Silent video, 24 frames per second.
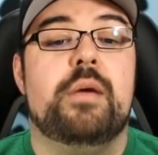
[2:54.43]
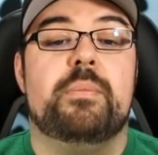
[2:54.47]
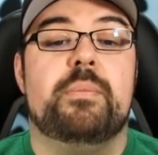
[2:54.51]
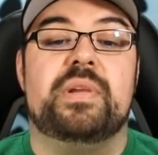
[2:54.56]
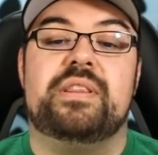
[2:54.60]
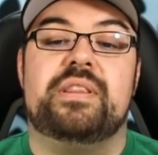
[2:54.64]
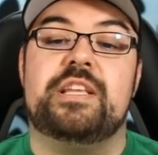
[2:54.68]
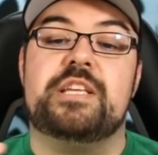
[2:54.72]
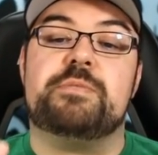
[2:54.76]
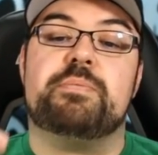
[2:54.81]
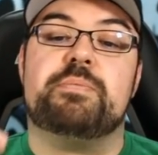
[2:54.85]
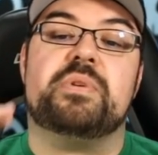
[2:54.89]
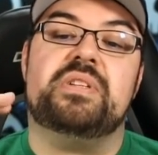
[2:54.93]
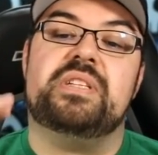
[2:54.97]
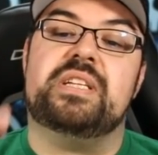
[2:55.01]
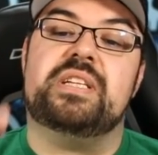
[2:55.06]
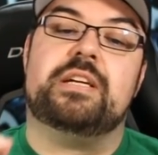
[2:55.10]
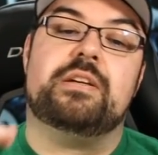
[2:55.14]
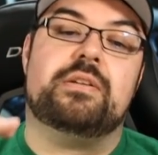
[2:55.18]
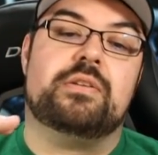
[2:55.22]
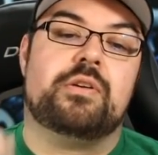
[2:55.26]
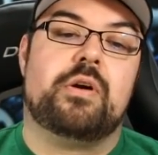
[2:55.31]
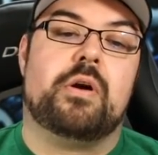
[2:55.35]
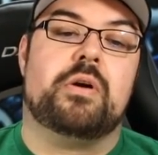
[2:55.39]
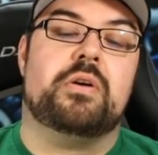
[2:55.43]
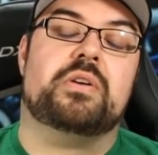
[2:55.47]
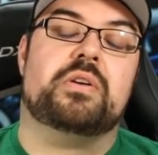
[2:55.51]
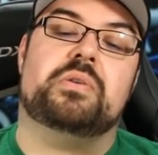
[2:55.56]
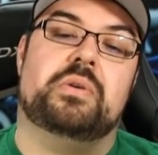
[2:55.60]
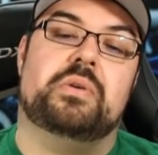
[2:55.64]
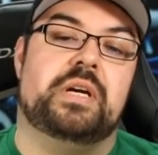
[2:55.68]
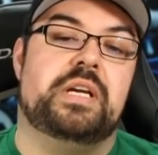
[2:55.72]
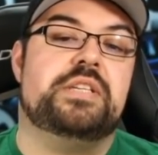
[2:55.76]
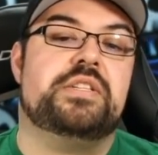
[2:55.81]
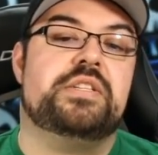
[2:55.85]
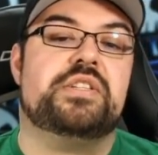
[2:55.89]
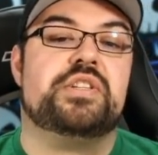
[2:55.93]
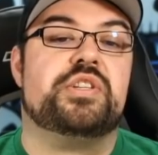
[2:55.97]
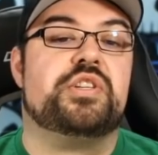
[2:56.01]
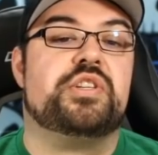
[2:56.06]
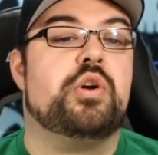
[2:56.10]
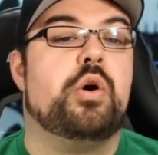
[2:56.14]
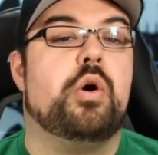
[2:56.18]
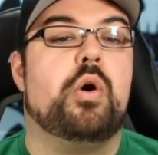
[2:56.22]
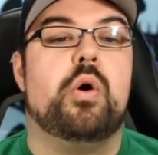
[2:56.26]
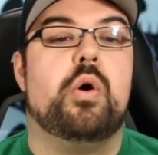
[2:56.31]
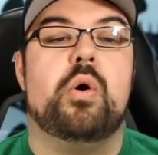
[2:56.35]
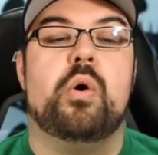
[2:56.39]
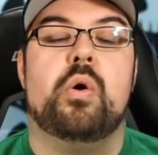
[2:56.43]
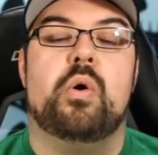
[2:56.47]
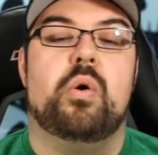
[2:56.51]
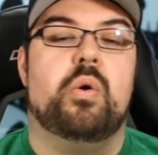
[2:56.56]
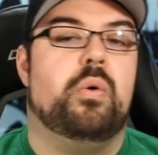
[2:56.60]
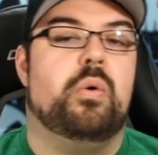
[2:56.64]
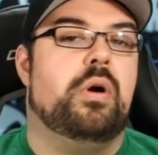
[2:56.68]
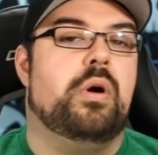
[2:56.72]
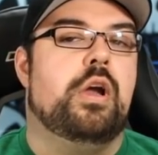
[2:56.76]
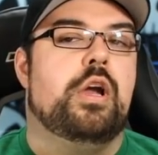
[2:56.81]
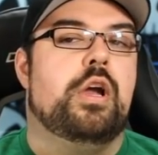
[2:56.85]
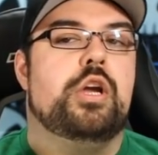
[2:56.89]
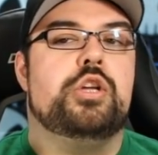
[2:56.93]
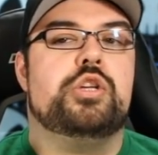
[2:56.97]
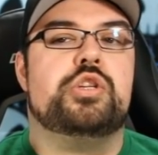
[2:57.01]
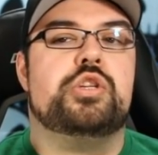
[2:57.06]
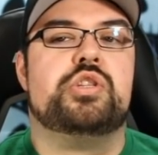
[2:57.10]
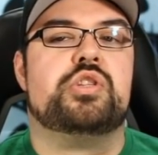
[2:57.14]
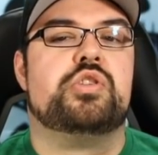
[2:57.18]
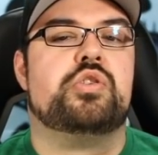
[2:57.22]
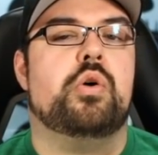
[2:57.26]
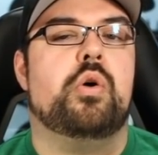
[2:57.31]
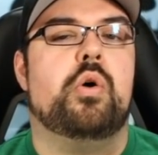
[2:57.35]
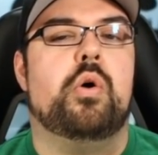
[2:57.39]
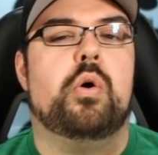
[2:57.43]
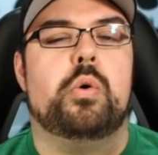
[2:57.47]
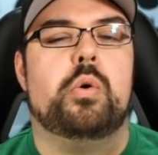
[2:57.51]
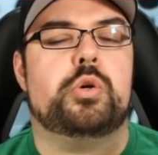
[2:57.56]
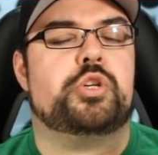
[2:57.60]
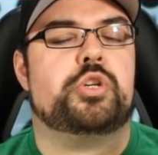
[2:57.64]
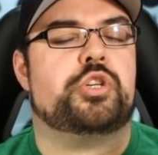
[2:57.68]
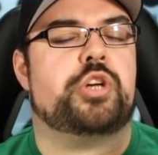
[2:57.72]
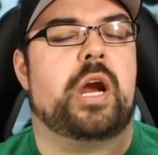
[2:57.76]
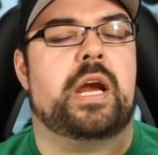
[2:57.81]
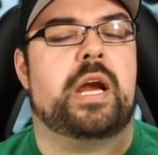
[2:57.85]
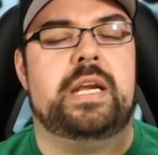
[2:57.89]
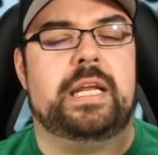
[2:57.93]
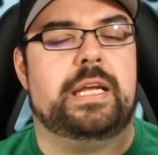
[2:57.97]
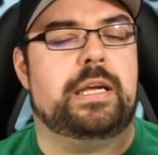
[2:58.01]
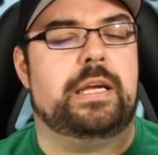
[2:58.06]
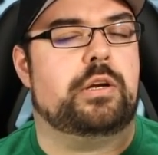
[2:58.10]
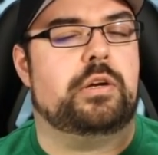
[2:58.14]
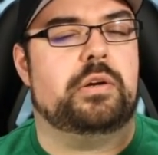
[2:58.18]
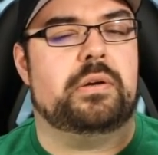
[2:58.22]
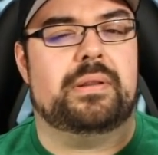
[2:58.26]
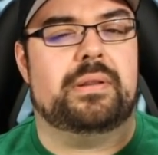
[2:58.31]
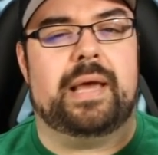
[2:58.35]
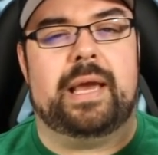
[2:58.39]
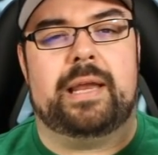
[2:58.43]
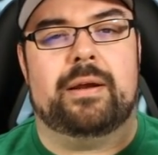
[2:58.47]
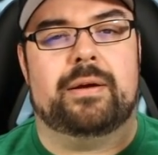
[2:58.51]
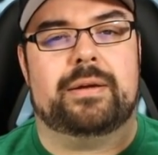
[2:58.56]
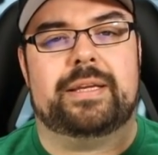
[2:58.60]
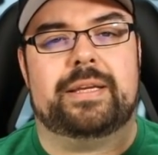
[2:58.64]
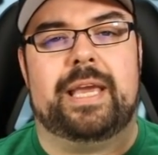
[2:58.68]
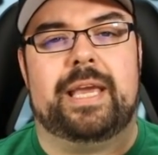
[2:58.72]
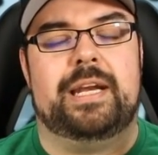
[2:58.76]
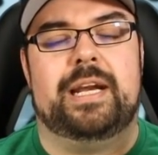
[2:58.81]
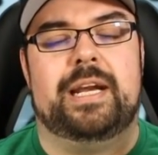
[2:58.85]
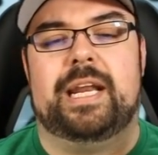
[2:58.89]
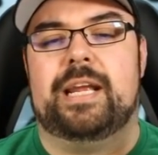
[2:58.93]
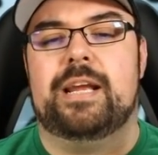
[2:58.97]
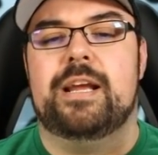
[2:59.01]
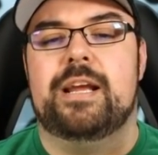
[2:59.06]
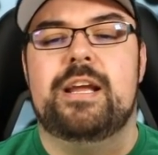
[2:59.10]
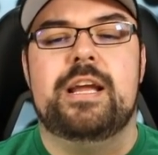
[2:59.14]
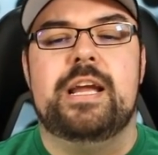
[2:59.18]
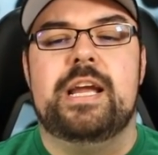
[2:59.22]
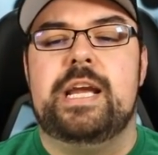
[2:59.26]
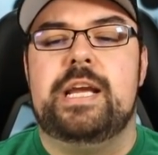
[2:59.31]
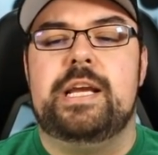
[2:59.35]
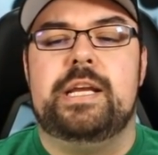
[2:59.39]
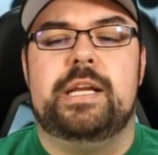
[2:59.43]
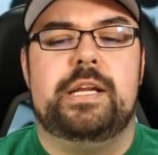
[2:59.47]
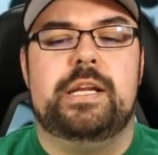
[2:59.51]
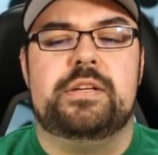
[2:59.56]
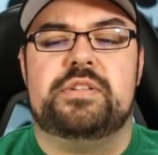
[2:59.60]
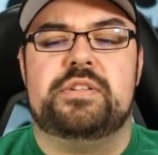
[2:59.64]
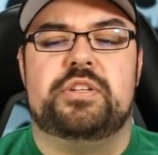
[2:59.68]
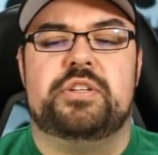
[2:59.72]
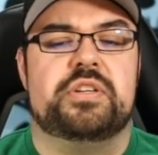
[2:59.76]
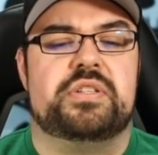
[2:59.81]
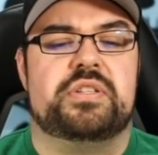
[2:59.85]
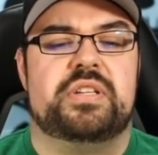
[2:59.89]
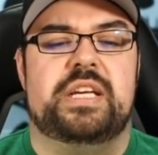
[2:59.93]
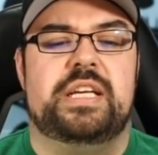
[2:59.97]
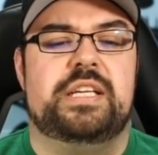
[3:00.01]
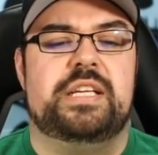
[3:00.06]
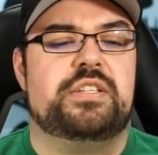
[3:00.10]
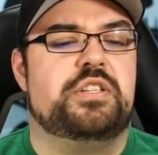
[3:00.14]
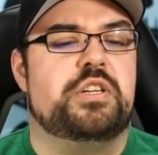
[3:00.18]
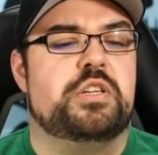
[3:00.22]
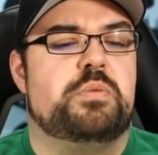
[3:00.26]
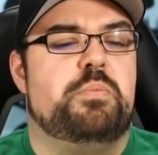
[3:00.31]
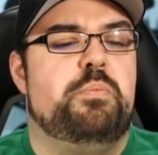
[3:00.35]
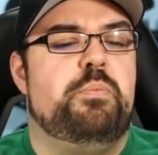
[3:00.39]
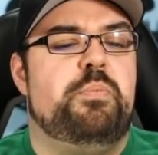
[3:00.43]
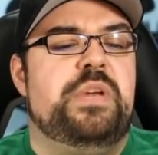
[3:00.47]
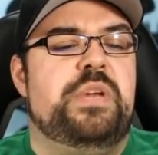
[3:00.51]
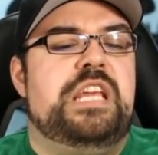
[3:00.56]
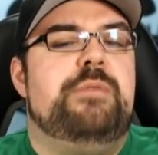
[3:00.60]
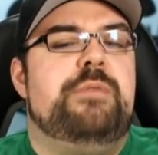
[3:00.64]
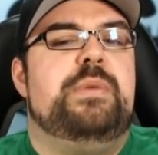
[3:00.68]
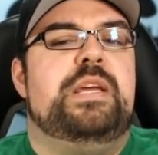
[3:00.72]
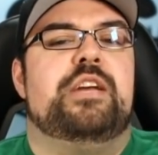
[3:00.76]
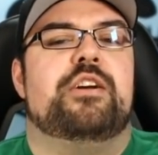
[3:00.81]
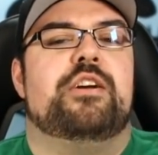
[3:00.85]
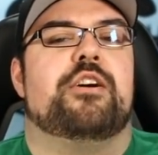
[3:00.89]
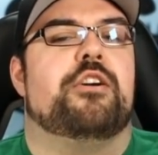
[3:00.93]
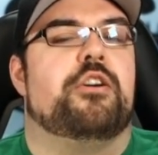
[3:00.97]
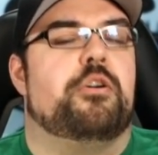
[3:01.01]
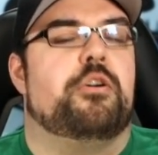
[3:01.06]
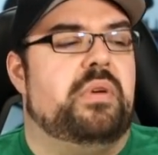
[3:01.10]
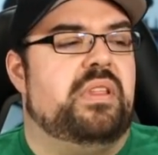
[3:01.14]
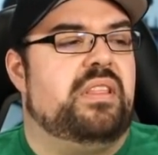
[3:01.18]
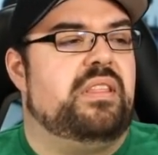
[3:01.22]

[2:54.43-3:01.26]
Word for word: But this particular article is so so shining a good light on Kennedy. It is just it's just beaming her